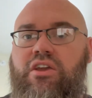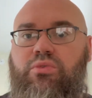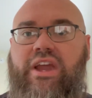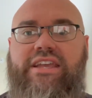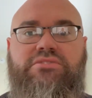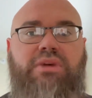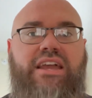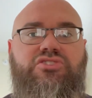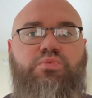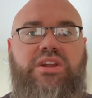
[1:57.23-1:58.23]
Rays
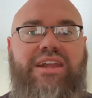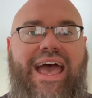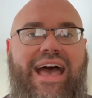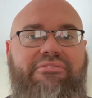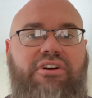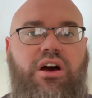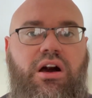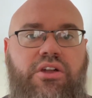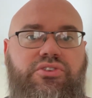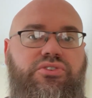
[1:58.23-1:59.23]
-1.5,
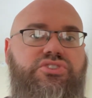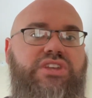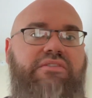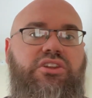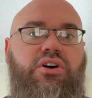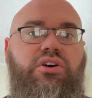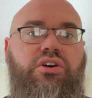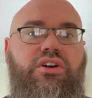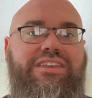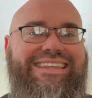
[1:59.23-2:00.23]
under
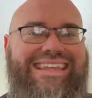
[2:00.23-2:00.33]
7.5.